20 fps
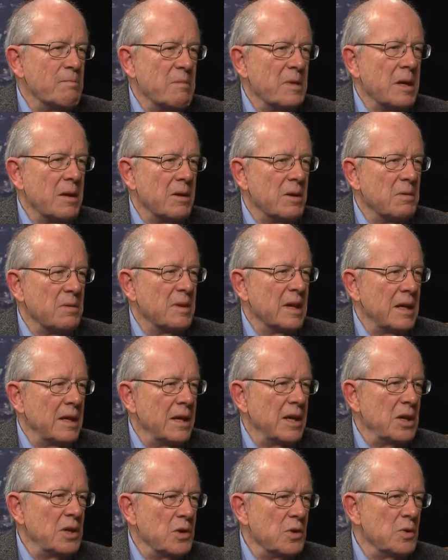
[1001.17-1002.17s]
You know, the
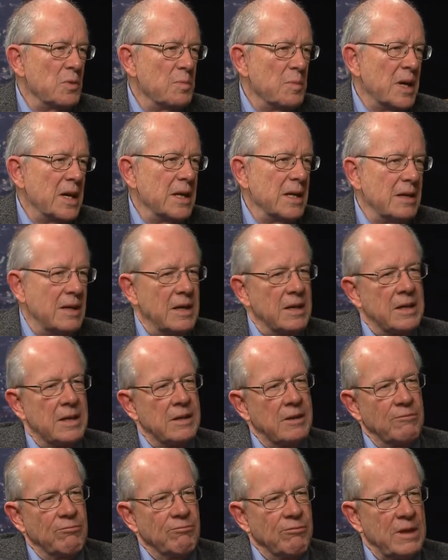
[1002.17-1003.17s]
EU might
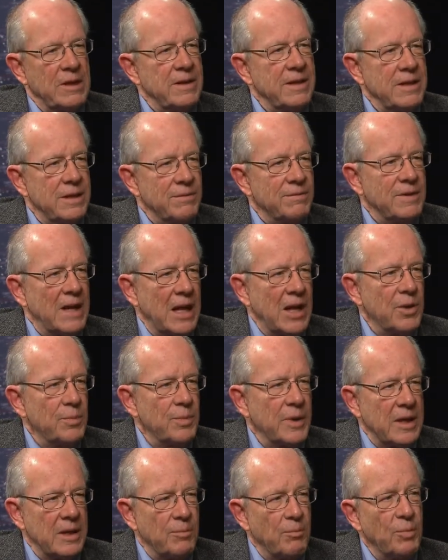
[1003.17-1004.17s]
really develop
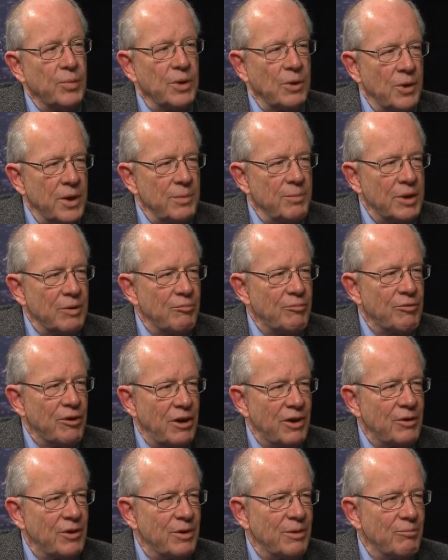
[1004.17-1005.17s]
an employment
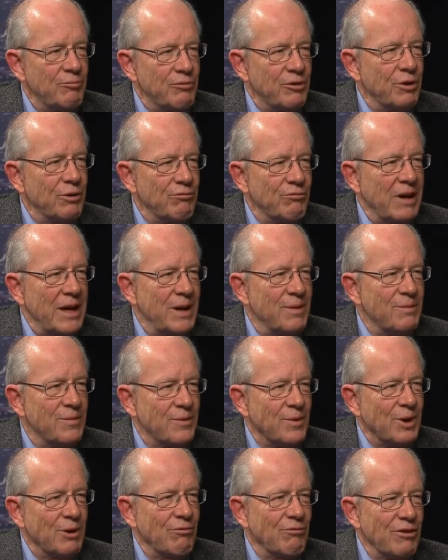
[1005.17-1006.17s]
program
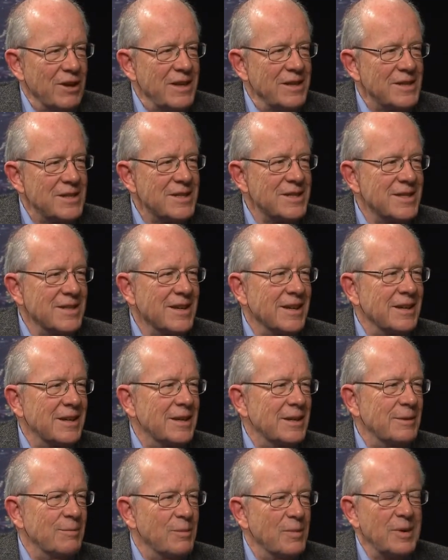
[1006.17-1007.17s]
for Greece,
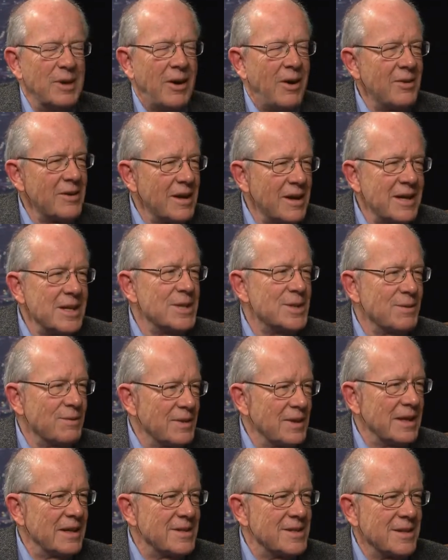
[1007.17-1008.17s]
all kinds of
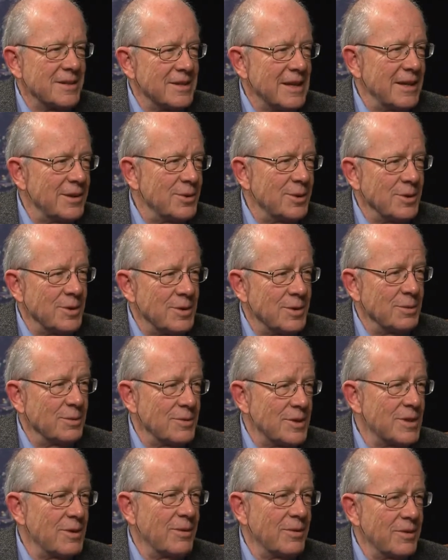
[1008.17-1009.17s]
things that they could do.
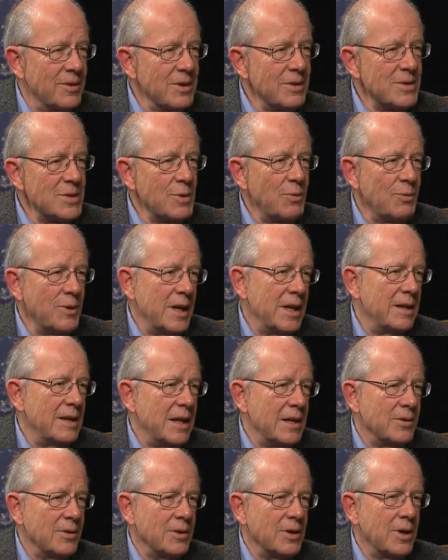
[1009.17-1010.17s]
So there's a way they
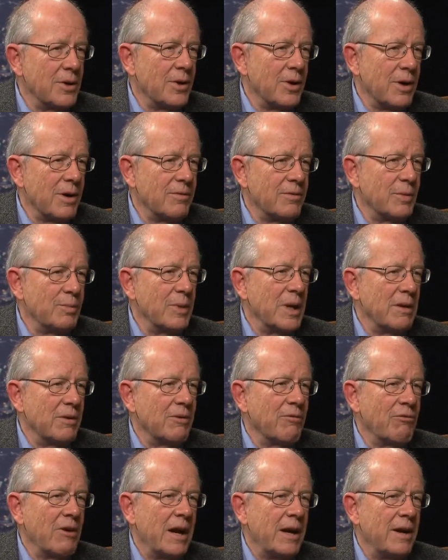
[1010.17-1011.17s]
could carve a middle
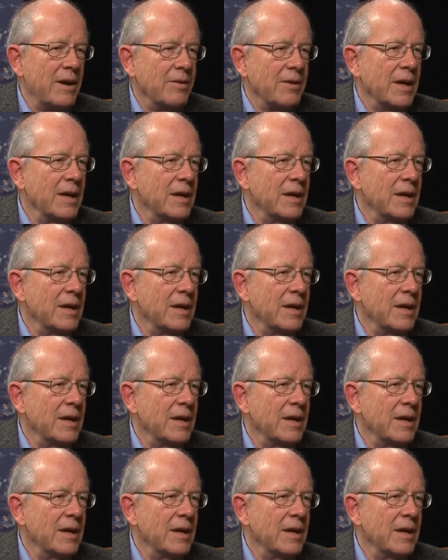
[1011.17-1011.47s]
ground.